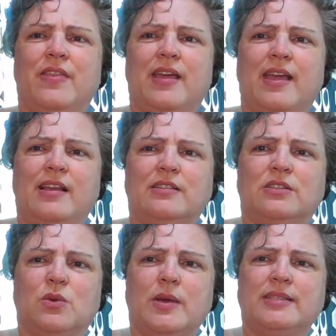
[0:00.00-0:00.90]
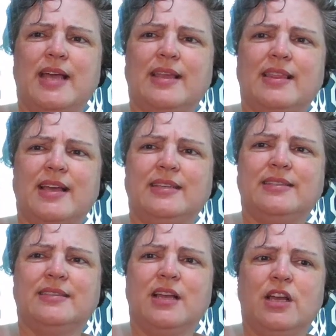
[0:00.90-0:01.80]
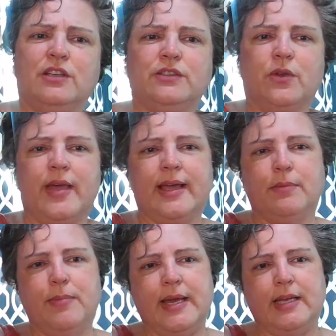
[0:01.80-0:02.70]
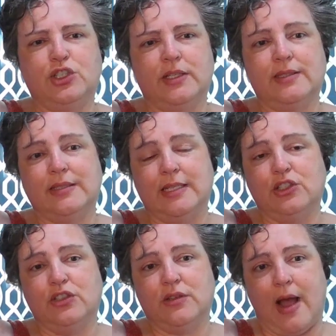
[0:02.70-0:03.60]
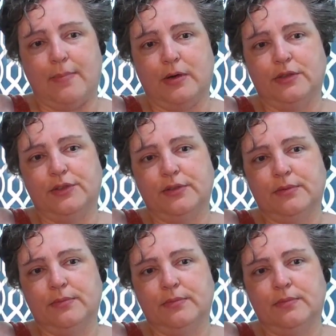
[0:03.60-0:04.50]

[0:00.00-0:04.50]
they squeeze like this so they can be just stitch stoppers